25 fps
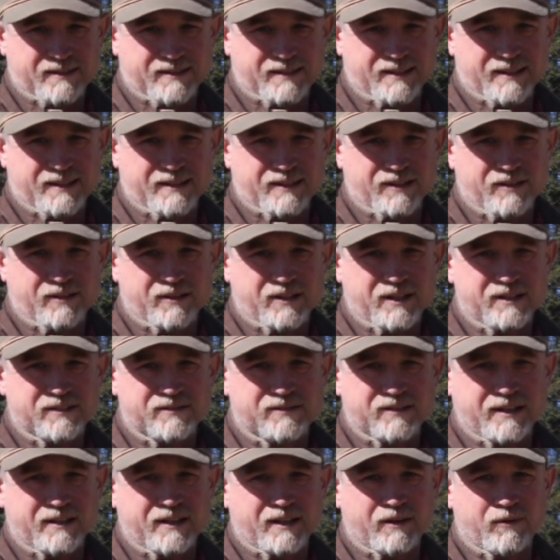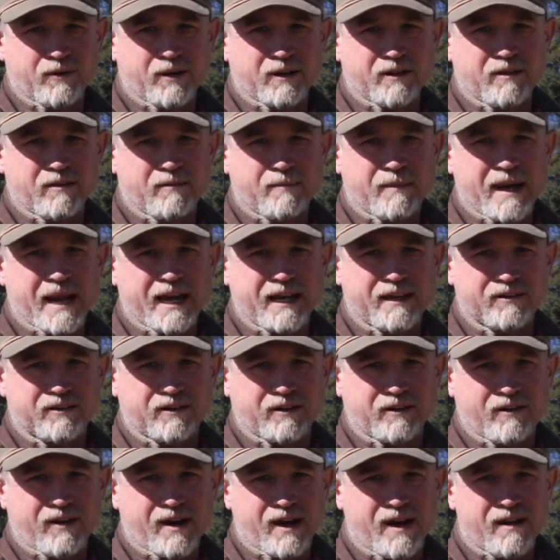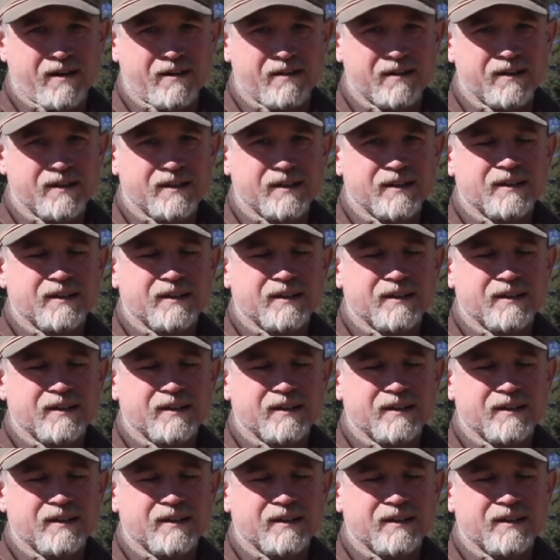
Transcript: And you know, and they run to the back of the corral.